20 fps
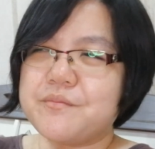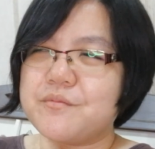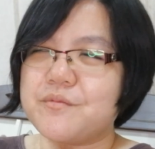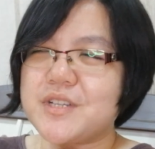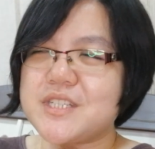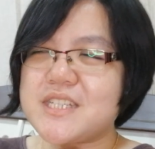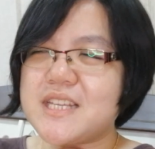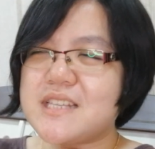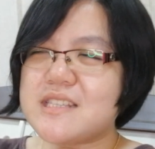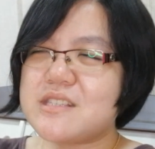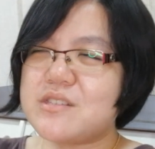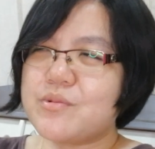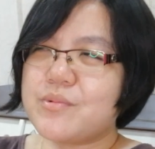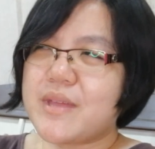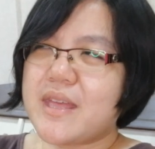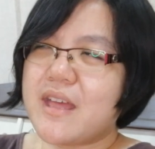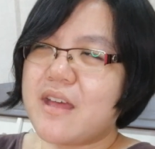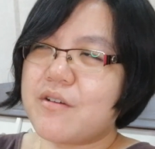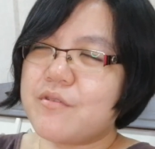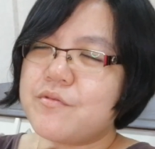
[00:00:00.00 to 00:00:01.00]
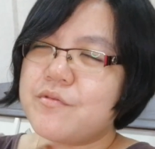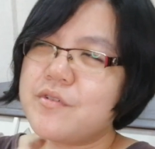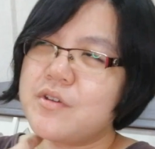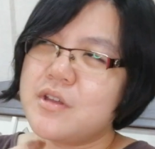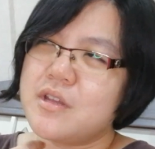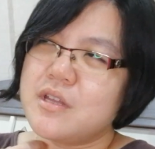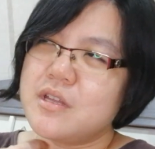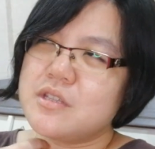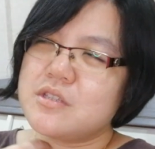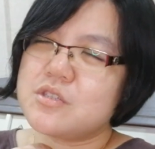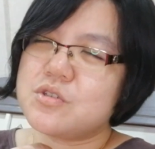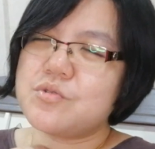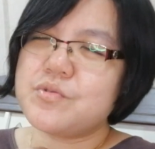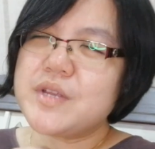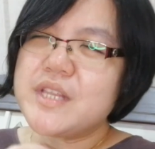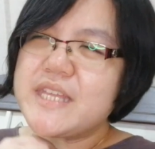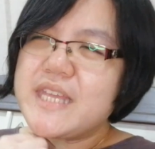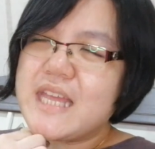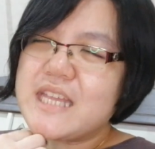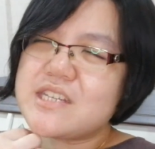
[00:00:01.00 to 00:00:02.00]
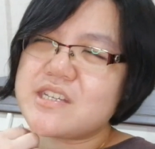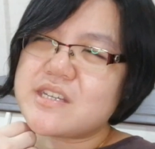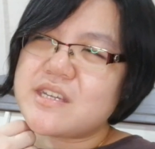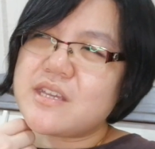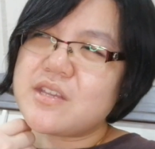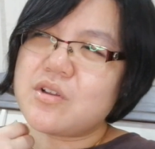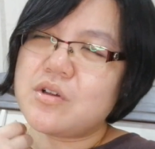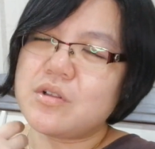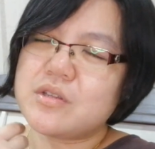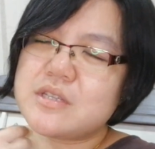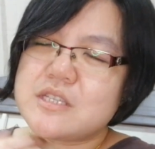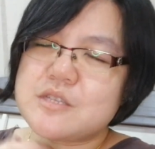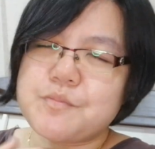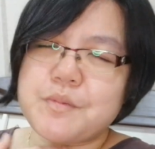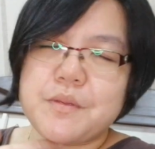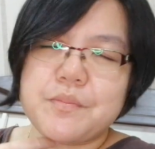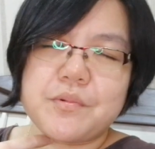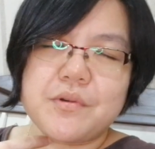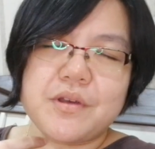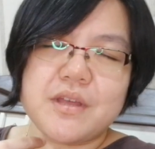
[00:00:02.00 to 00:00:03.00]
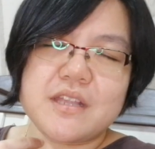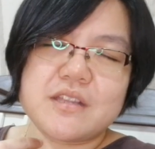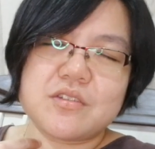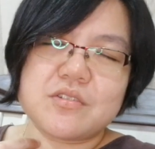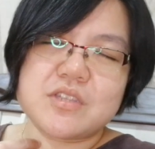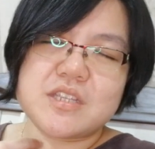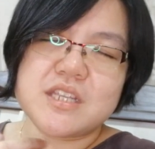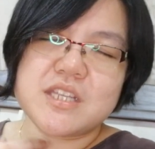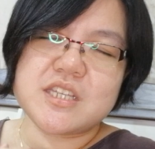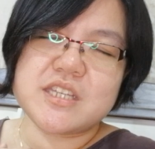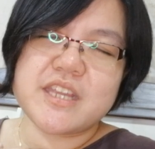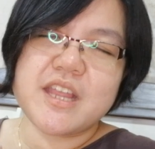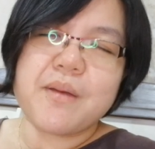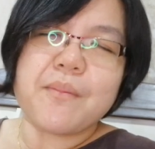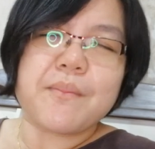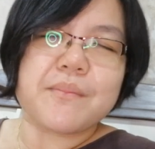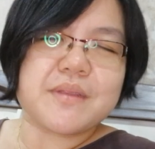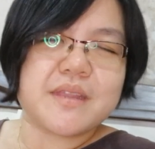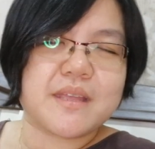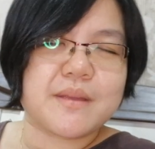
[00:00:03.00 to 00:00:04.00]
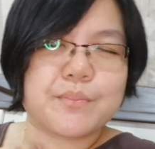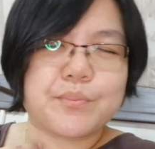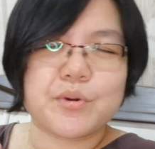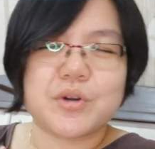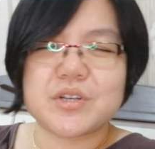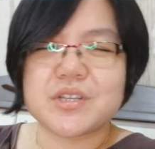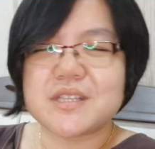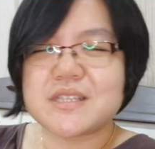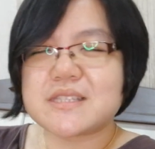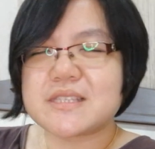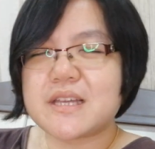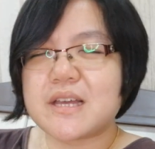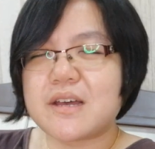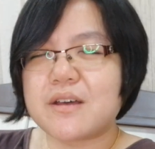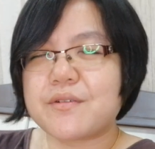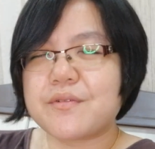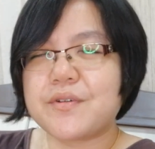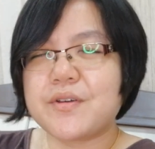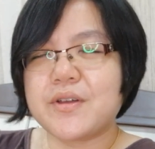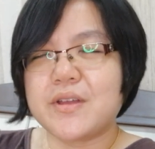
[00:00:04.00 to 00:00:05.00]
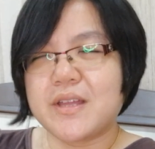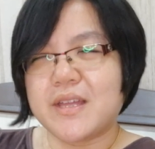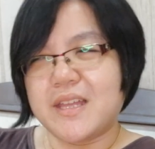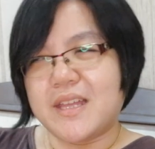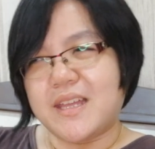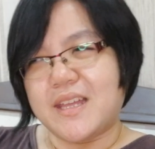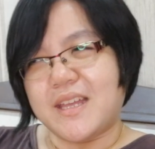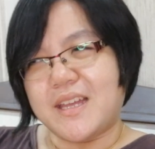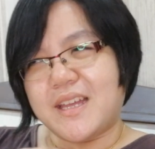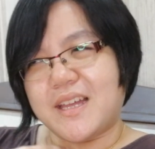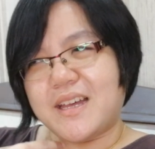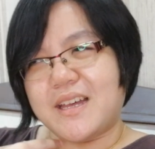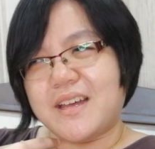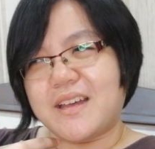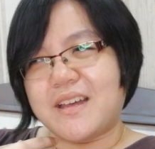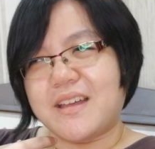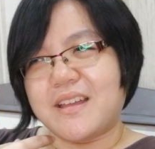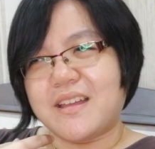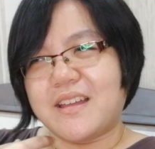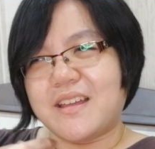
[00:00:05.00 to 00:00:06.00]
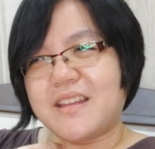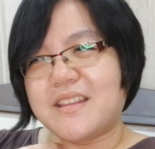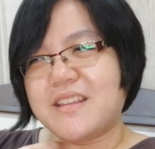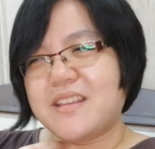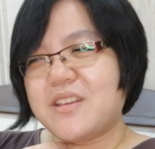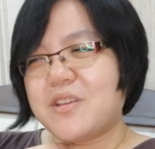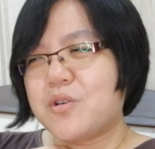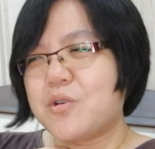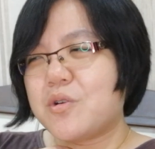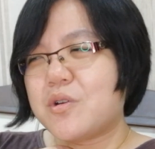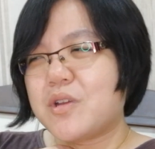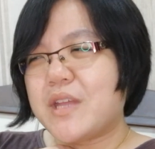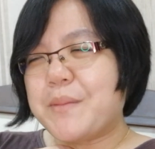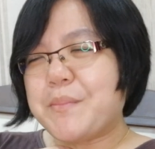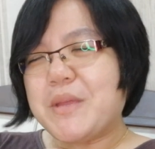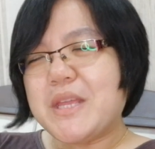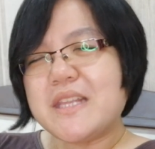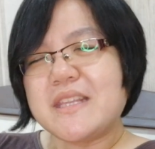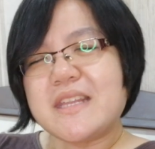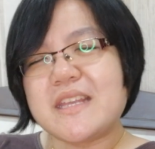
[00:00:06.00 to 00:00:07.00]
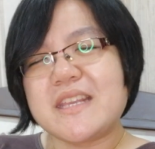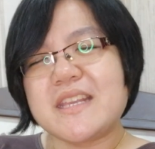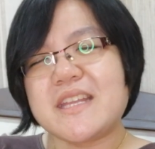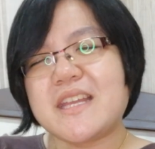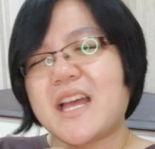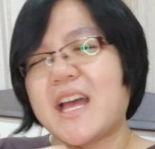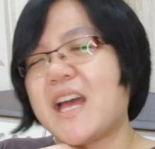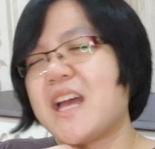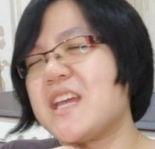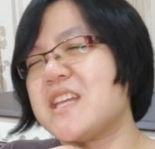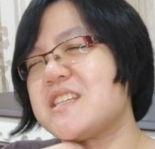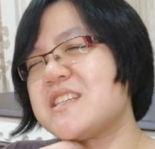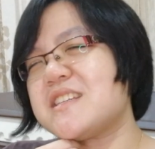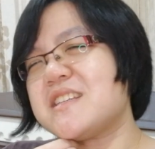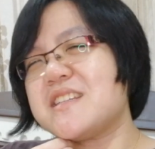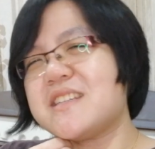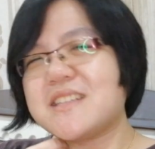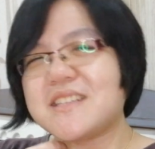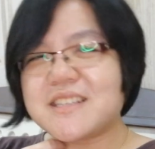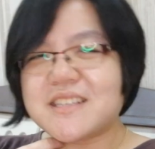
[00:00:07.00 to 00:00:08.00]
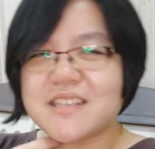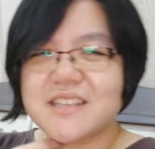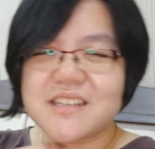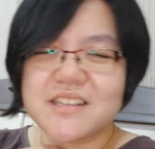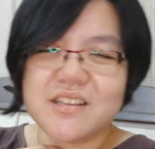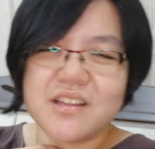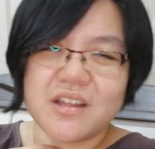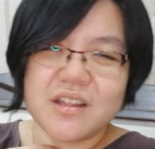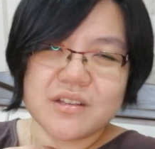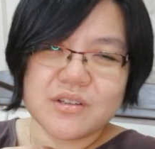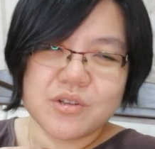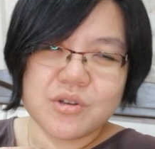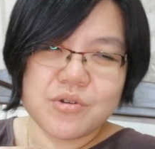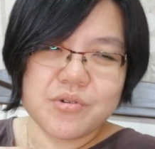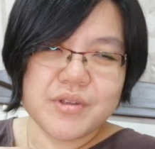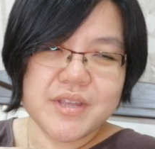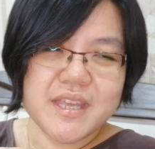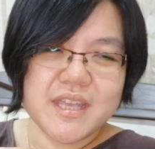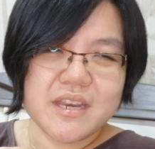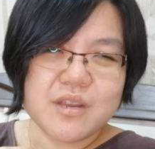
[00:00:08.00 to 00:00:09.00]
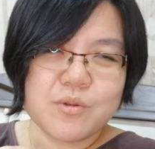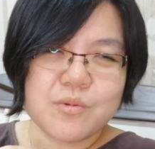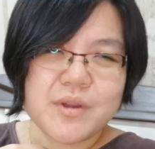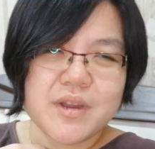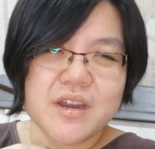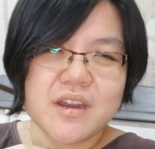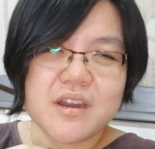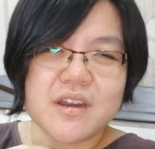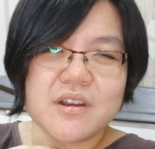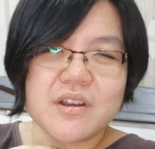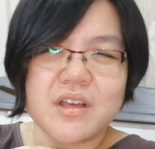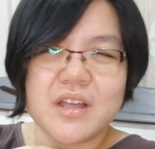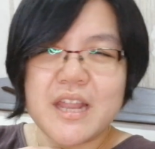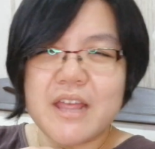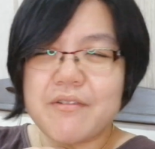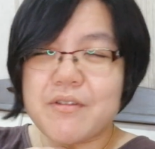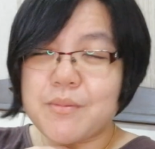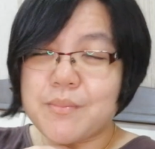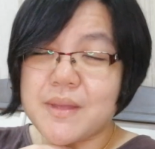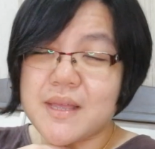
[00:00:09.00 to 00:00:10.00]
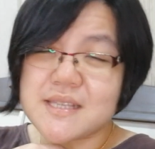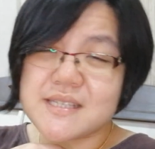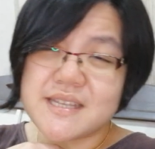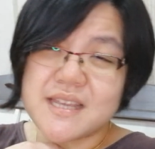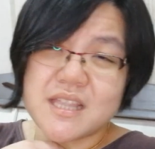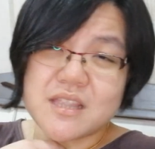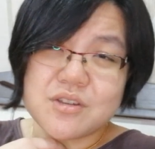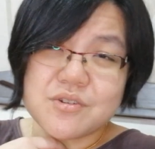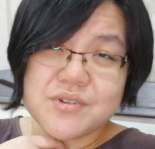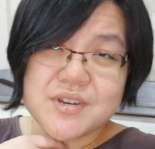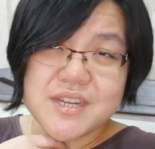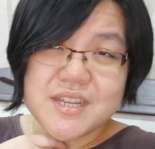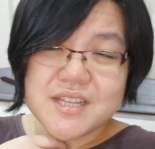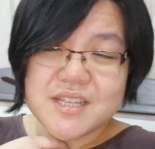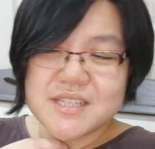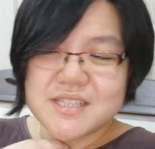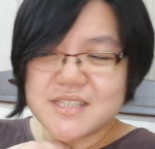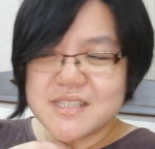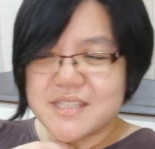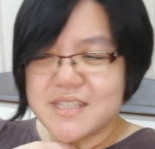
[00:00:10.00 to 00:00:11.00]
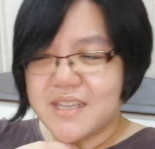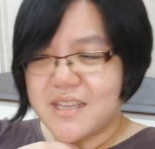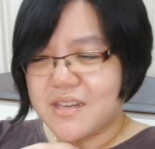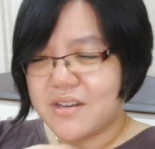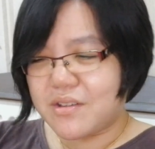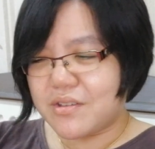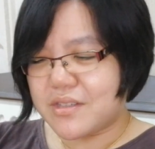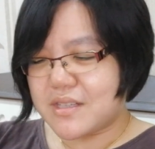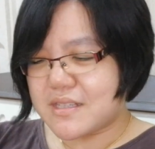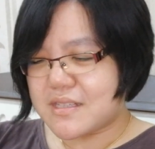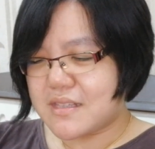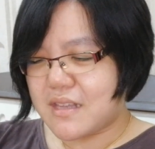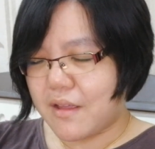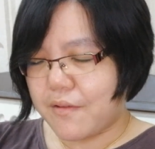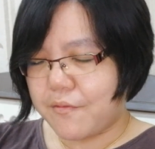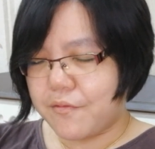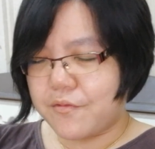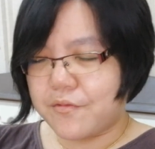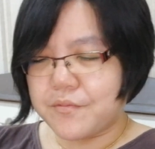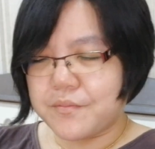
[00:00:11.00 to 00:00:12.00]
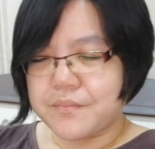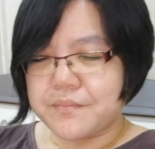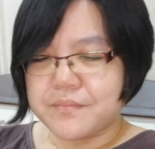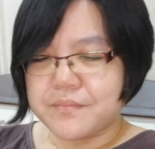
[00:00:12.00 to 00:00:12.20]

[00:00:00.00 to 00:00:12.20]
what chance do we have to really educate all these people and to teach them the importance of, you know, maintaining hygiene, not going anywhere, not having mass gatherings and all this stuff.